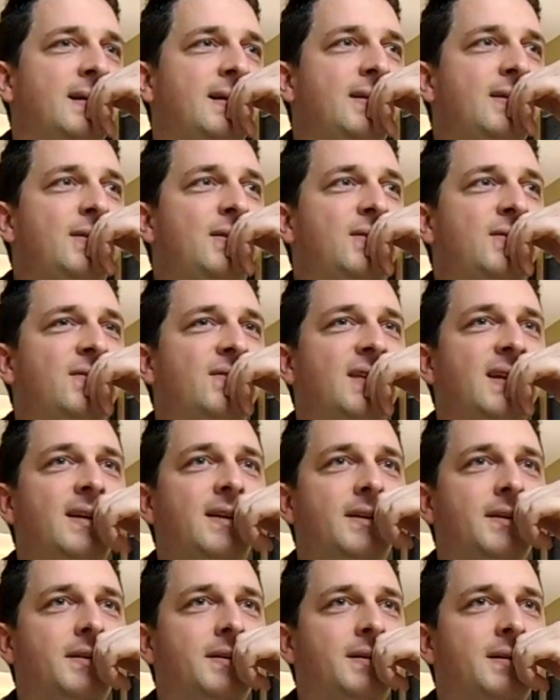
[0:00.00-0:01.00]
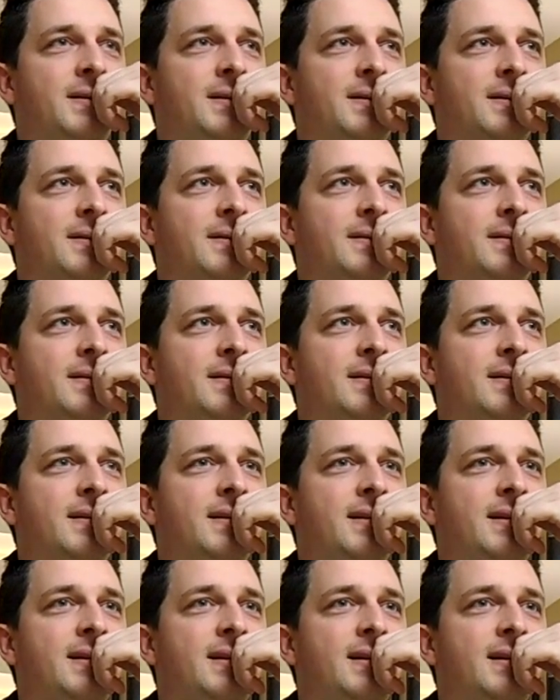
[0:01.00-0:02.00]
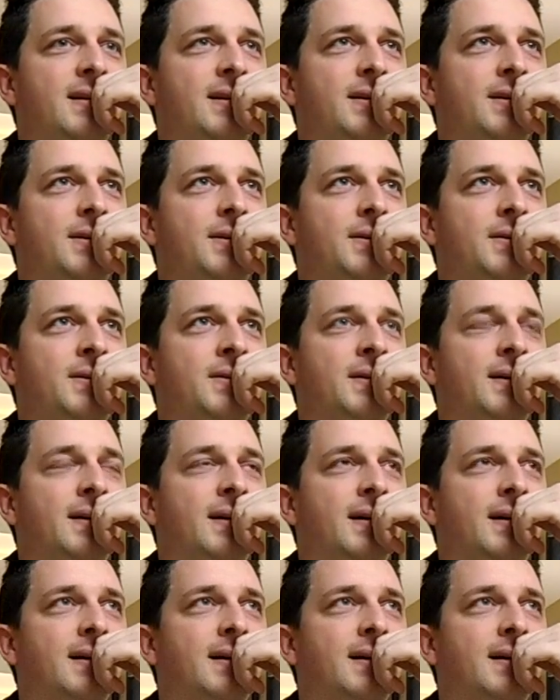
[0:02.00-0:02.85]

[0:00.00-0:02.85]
you feel you